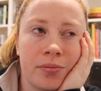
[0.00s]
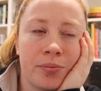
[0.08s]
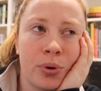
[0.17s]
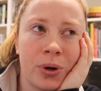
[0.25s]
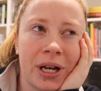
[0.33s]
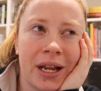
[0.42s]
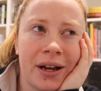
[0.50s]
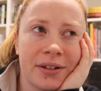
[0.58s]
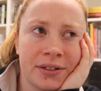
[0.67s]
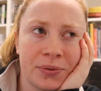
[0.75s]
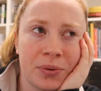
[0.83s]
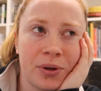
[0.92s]
point out
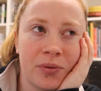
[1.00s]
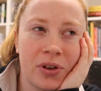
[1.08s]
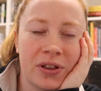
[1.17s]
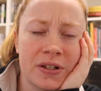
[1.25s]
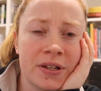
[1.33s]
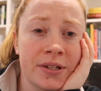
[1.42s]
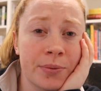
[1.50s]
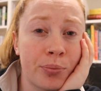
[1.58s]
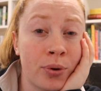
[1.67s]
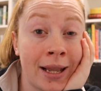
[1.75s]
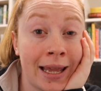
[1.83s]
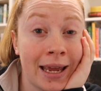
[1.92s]
as well that this is a
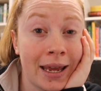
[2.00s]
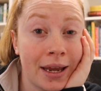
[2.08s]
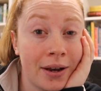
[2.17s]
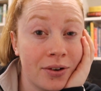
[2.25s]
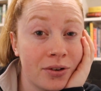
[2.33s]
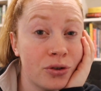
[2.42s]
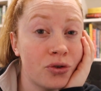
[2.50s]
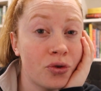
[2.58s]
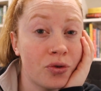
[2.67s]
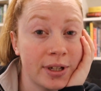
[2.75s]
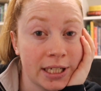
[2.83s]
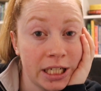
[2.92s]
planned
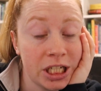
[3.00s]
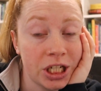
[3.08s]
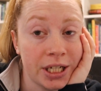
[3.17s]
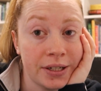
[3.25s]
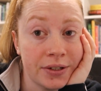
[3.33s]
trilogy,